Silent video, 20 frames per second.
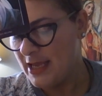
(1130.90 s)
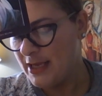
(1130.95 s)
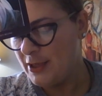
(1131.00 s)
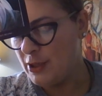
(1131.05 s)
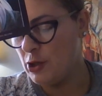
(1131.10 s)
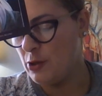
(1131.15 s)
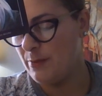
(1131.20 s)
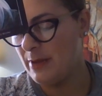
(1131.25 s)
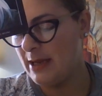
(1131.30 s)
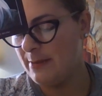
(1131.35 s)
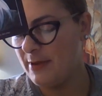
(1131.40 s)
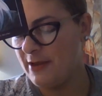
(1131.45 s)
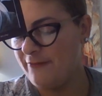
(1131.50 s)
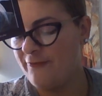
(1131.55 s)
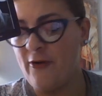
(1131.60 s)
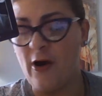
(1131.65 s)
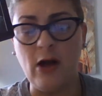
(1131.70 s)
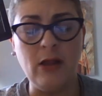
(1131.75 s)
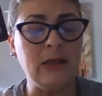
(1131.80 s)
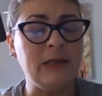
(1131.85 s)
You may be
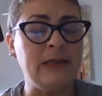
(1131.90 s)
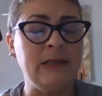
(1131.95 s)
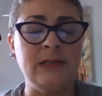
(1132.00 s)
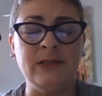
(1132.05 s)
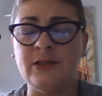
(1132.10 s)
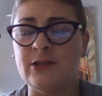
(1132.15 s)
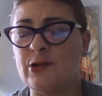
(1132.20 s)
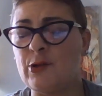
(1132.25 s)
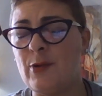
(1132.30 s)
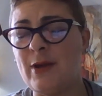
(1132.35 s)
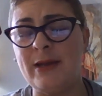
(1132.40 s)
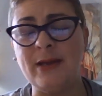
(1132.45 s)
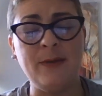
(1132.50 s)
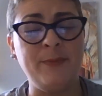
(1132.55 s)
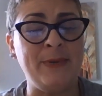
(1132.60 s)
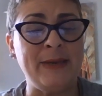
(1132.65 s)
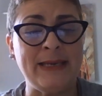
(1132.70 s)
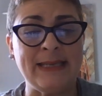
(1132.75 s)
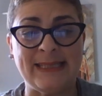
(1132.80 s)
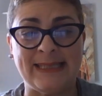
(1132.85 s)
falling into an
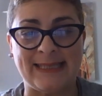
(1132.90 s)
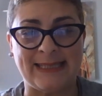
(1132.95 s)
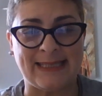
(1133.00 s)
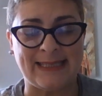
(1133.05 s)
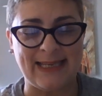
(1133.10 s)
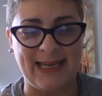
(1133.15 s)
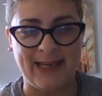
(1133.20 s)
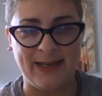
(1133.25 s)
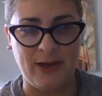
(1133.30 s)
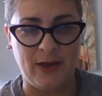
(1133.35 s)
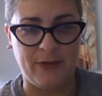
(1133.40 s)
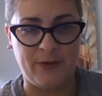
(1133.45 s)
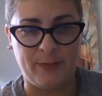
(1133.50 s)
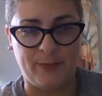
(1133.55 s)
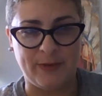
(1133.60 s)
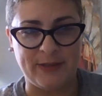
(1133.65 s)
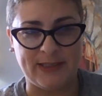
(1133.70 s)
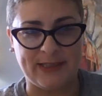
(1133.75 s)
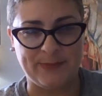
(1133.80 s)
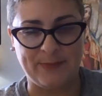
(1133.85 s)
abyss. Another
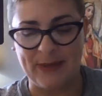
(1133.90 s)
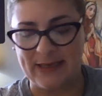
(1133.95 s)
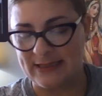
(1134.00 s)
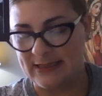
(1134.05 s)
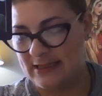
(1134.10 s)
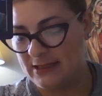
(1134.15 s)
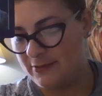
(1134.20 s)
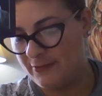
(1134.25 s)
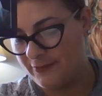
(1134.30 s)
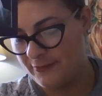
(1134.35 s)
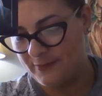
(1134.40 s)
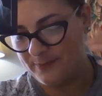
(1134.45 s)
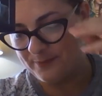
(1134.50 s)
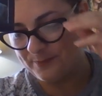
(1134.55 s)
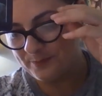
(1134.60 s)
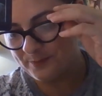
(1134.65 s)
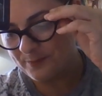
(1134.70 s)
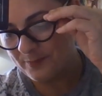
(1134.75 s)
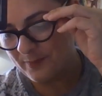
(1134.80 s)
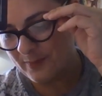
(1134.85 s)
perspective
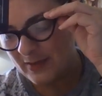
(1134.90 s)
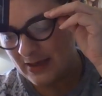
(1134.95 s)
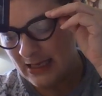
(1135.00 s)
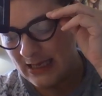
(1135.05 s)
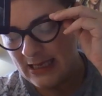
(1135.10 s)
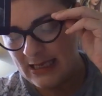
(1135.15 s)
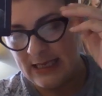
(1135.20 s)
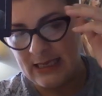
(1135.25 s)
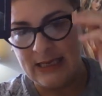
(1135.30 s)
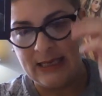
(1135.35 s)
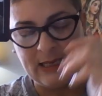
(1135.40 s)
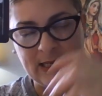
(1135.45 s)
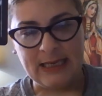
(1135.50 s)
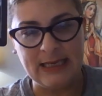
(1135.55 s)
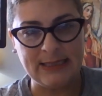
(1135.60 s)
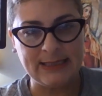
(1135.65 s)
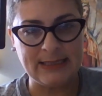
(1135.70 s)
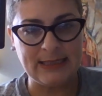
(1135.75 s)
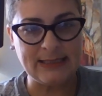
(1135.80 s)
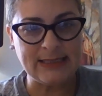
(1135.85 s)

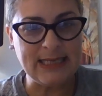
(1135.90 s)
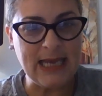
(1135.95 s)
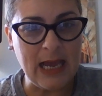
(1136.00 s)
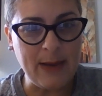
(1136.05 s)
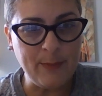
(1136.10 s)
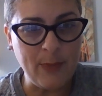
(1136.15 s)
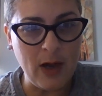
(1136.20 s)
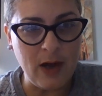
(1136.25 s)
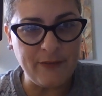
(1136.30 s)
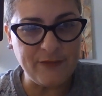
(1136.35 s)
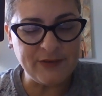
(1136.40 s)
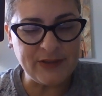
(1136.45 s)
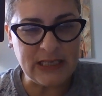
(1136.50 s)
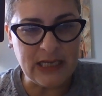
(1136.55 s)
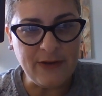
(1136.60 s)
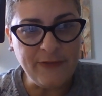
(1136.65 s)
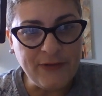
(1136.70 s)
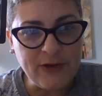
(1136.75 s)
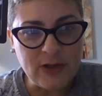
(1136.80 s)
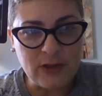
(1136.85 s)
is a time of
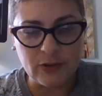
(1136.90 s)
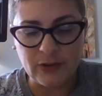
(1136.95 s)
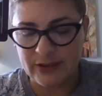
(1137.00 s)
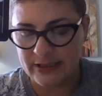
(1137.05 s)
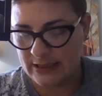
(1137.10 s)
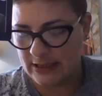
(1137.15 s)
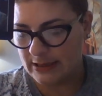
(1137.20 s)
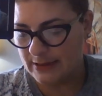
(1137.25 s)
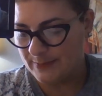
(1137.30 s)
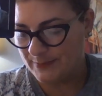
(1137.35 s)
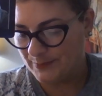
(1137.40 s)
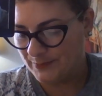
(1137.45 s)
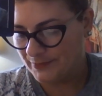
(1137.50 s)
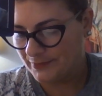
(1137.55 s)
difficulty,